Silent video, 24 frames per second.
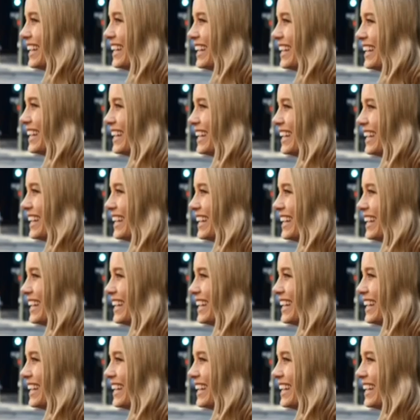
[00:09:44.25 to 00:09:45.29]

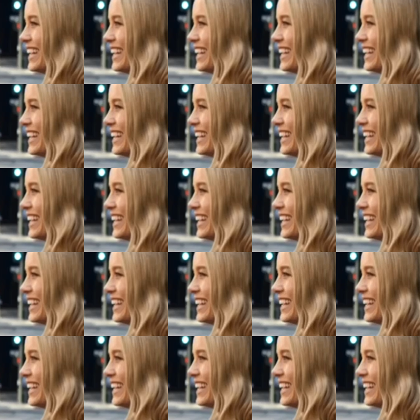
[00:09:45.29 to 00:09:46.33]

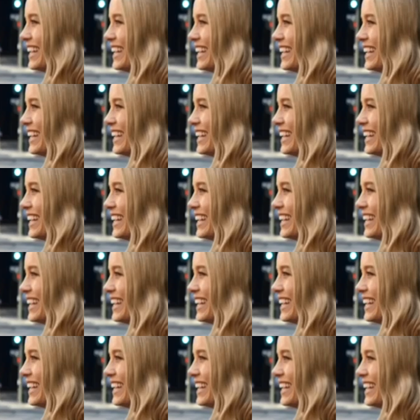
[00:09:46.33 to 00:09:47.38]

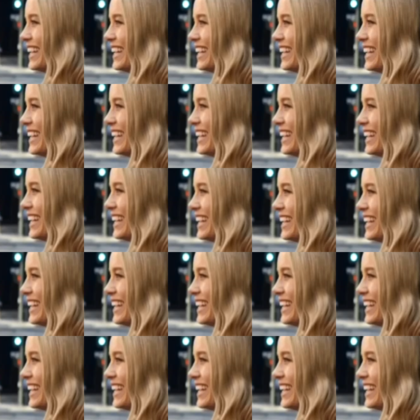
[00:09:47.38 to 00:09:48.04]
No words are spoken by the person on screen.